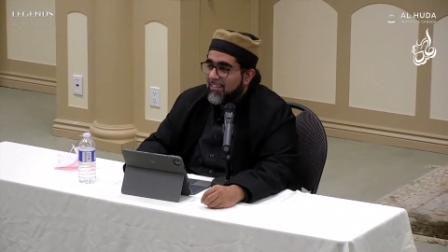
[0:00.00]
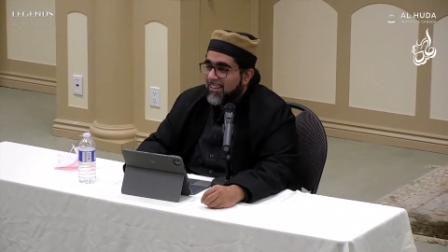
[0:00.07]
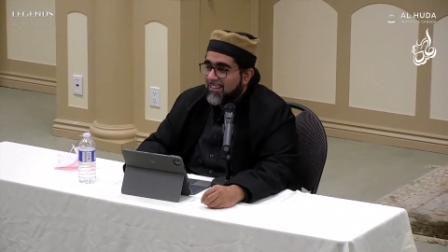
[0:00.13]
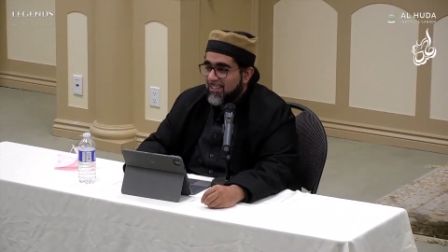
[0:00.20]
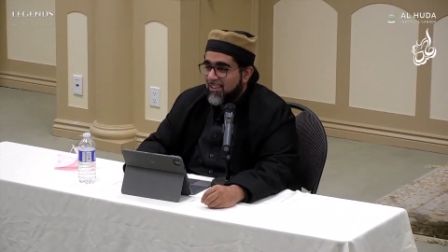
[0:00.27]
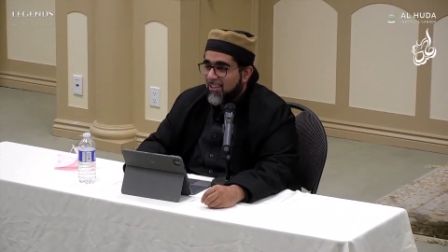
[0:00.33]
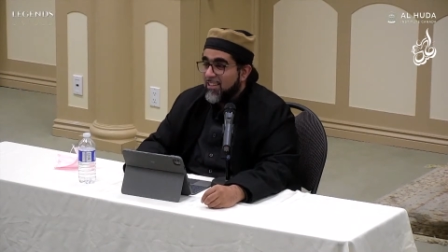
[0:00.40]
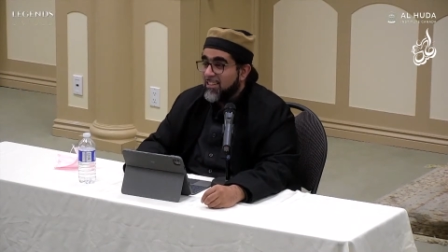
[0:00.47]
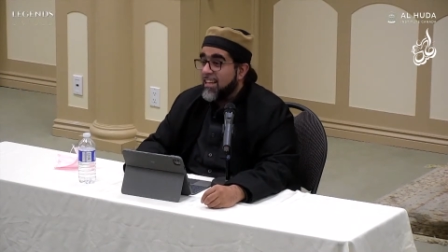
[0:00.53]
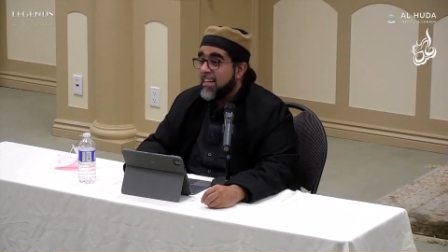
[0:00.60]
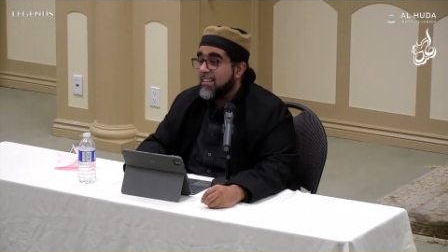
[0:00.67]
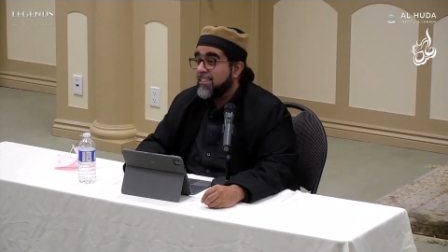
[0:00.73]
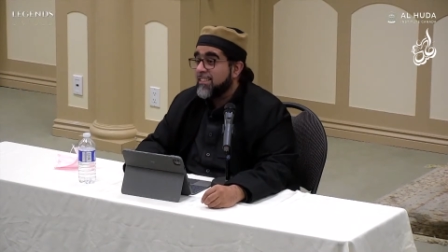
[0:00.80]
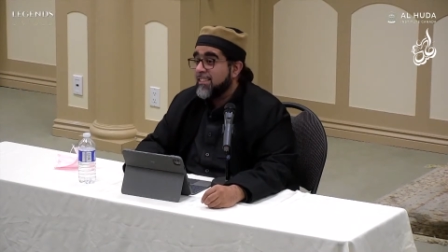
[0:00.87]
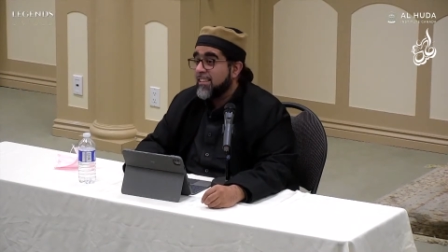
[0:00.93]
That's crazy.
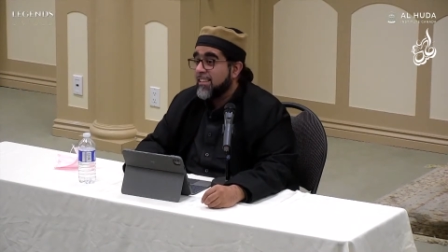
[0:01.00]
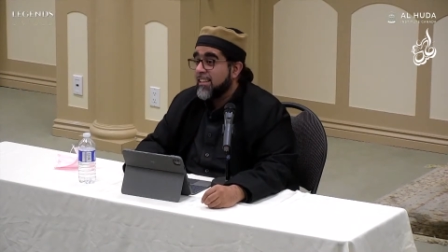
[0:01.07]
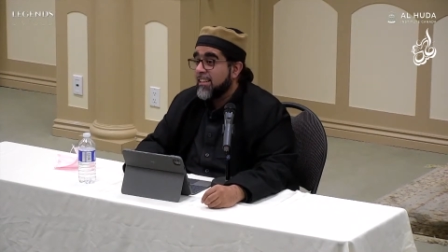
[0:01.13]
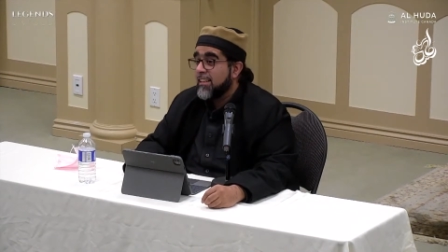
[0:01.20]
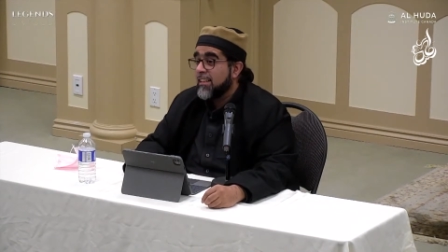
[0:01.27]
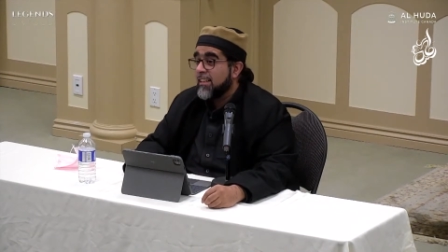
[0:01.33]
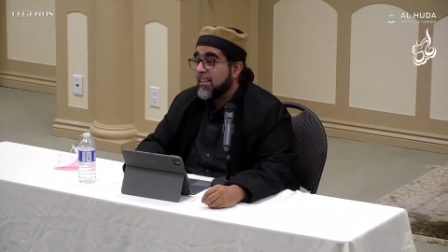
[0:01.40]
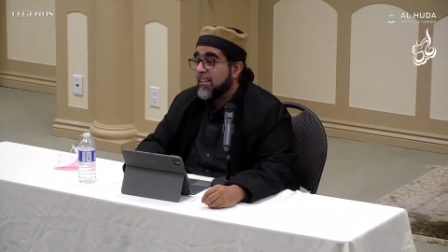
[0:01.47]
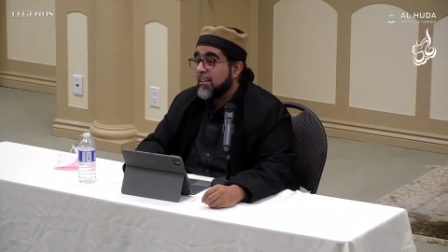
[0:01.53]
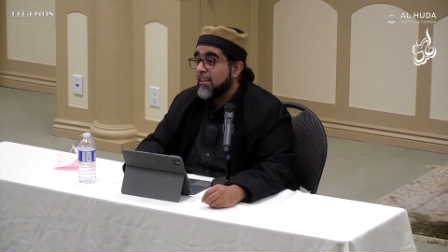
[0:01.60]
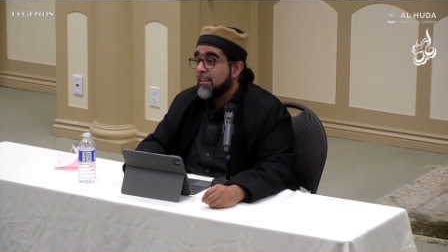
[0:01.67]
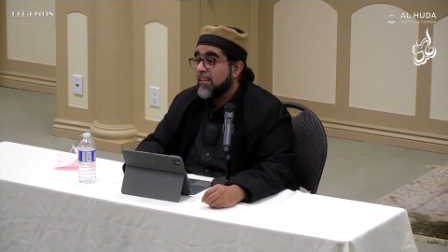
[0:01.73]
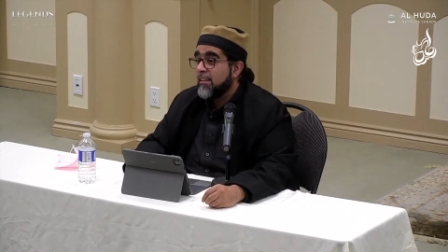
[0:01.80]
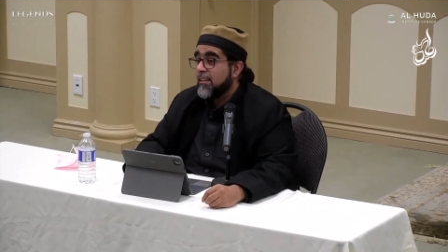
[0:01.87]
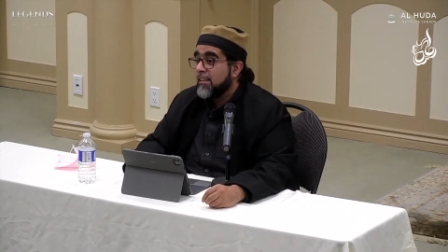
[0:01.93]
Yes.
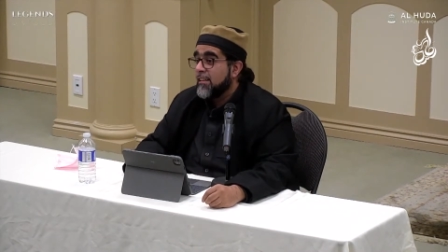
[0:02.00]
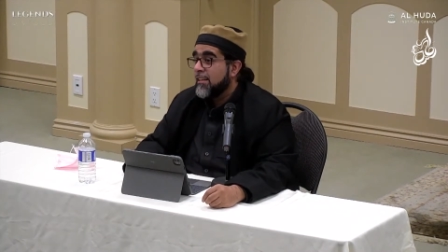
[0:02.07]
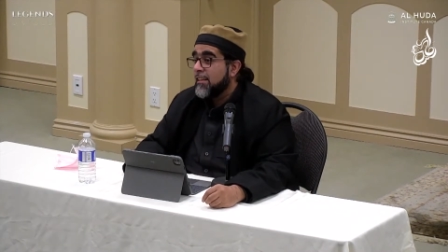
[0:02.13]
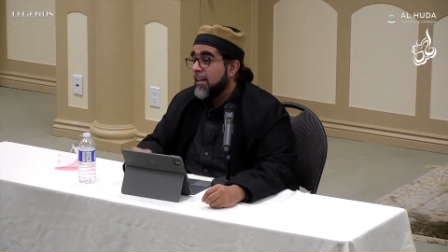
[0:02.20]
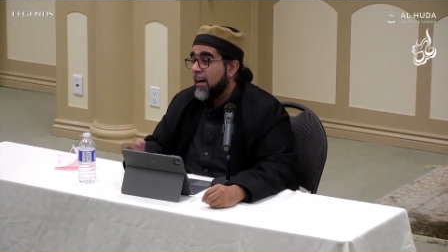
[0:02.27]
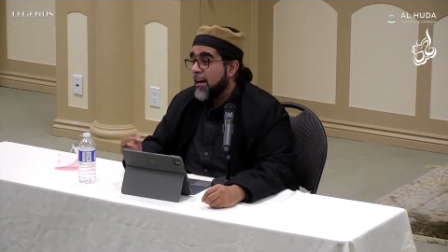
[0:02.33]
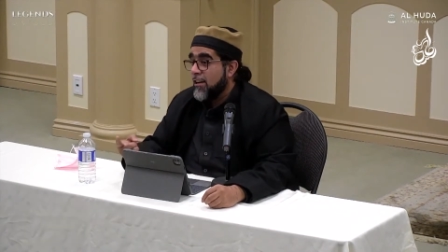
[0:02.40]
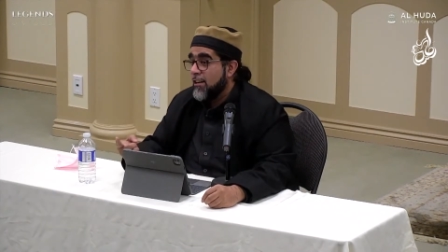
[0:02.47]
Are